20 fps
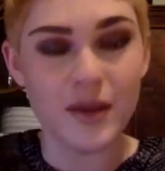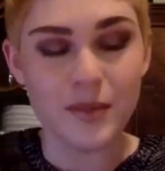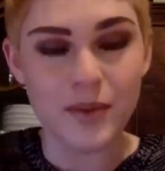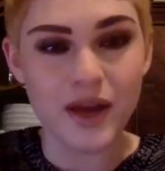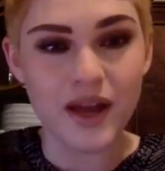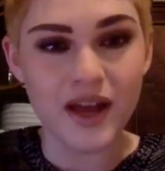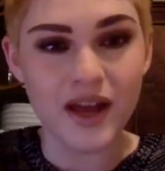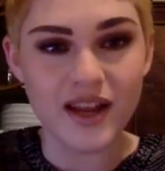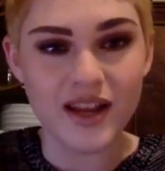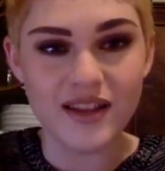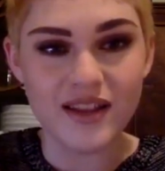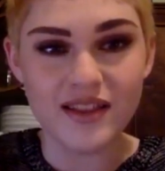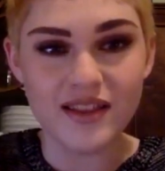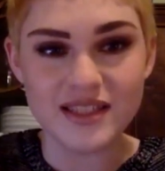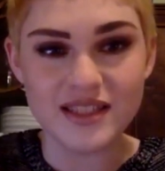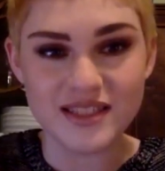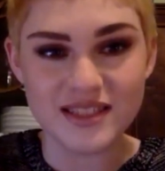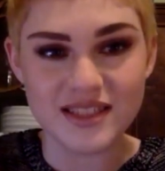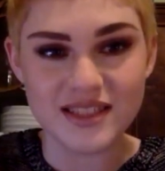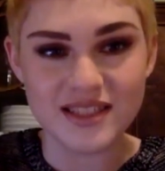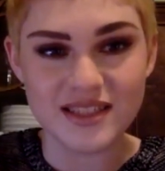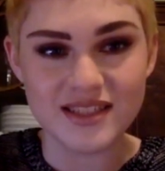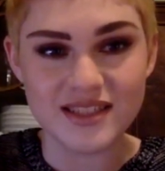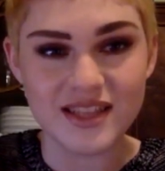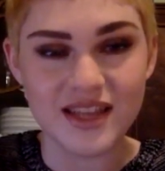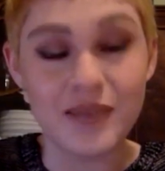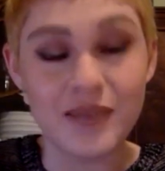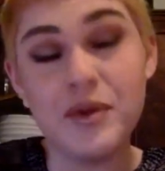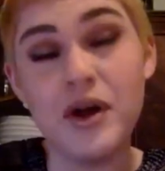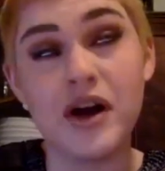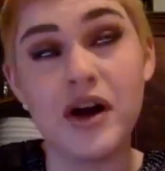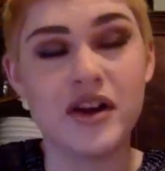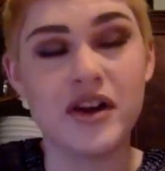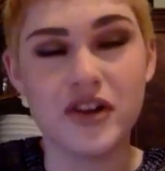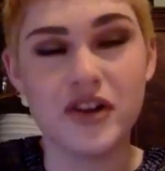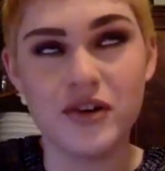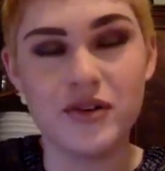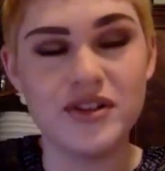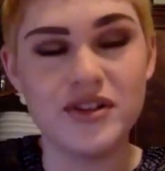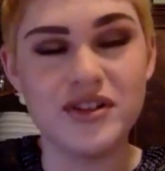my thesis, I'm not going
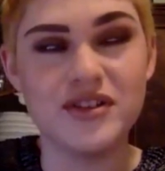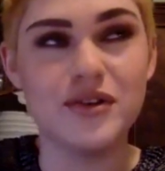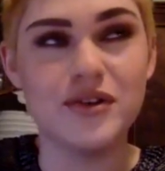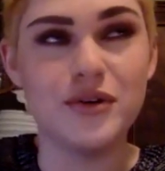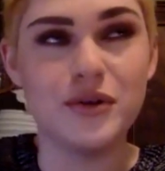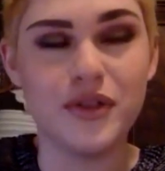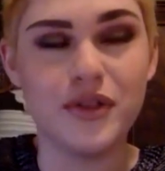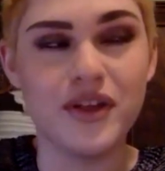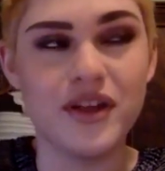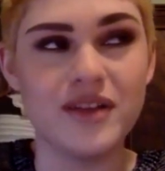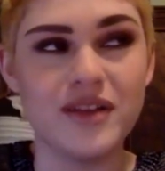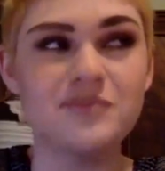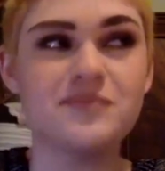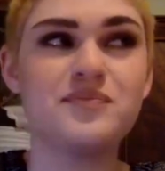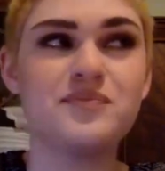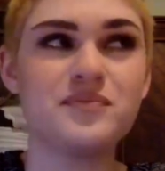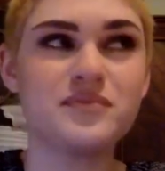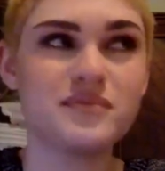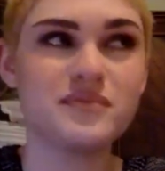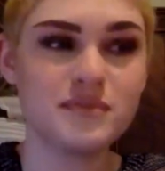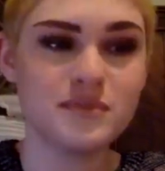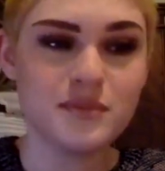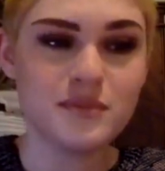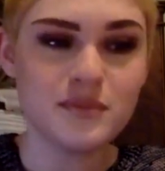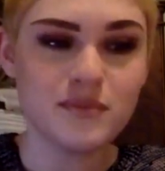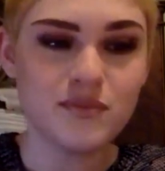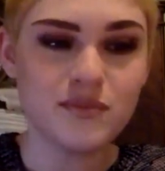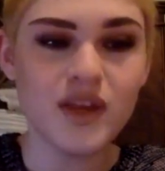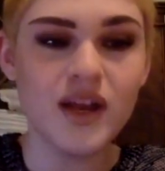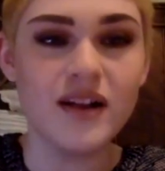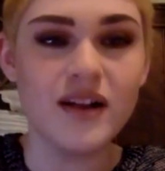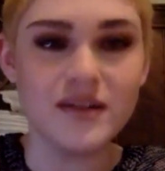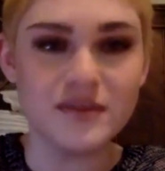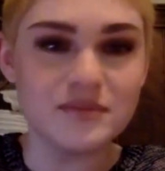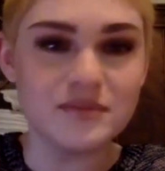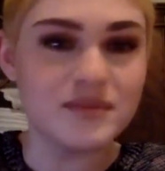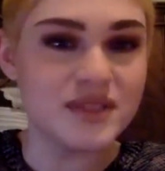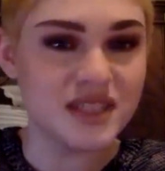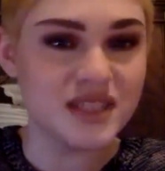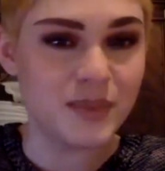to go into the whole thing.
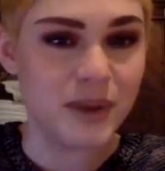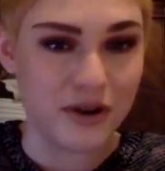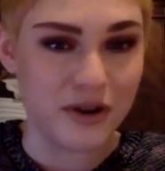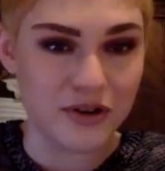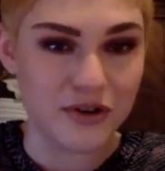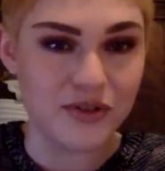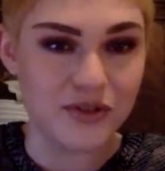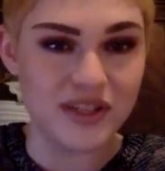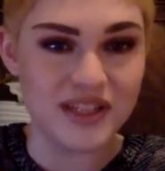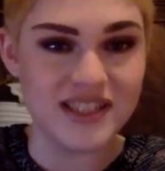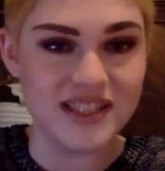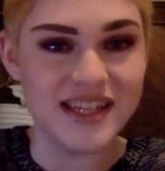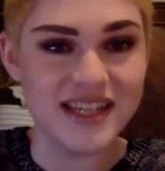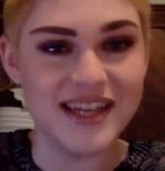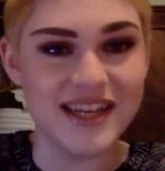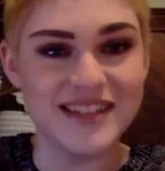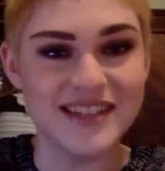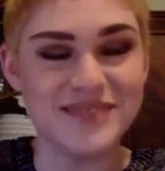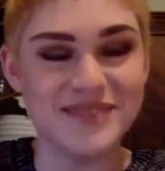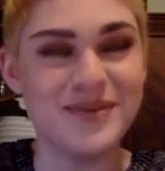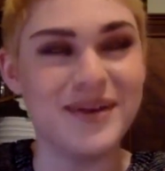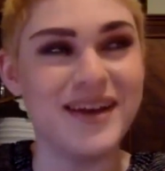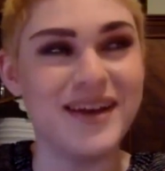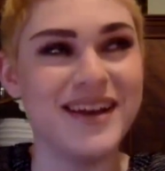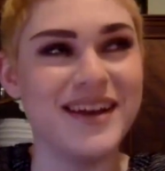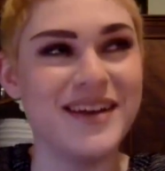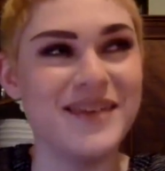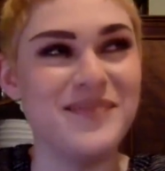I'll spare you the details, but